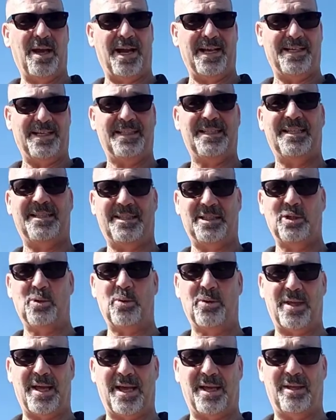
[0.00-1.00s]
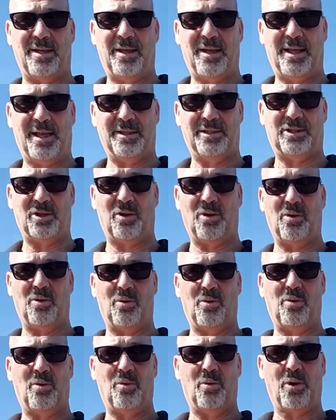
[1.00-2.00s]
I need to deal with that. And so
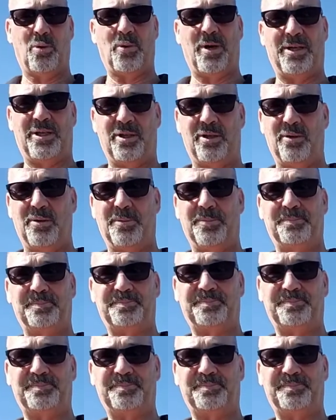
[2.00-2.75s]
what do?